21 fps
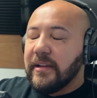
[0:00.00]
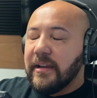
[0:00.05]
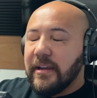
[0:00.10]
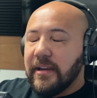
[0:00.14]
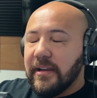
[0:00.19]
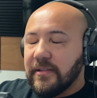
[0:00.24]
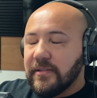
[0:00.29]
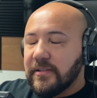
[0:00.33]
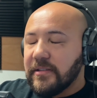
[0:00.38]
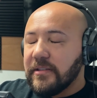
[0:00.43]

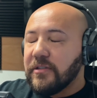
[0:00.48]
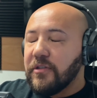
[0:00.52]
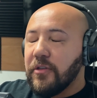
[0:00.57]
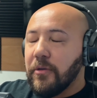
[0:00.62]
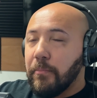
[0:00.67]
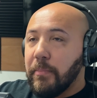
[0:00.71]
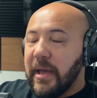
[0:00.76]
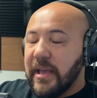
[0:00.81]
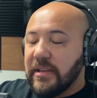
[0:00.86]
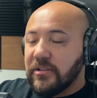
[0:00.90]
It's the
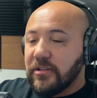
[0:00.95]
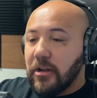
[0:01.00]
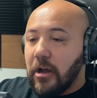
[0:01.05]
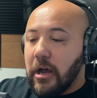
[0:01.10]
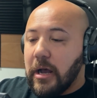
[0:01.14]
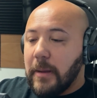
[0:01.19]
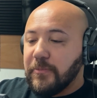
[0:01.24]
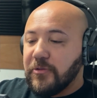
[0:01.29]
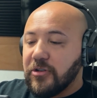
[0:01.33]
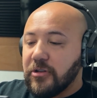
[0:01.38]
best
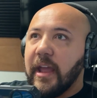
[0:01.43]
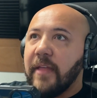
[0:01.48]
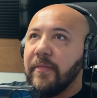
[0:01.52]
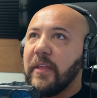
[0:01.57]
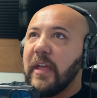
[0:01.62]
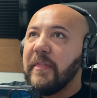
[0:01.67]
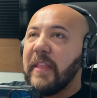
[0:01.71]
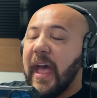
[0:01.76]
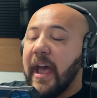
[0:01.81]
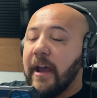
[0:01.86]
option. And
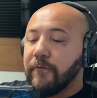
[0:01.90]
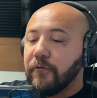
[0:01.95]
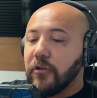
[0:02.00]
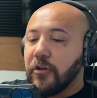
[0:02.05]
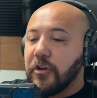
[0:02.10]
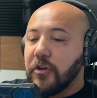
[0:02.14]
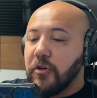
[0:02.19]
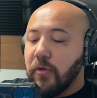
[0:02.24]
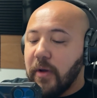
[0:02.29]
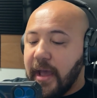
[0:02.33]
then after you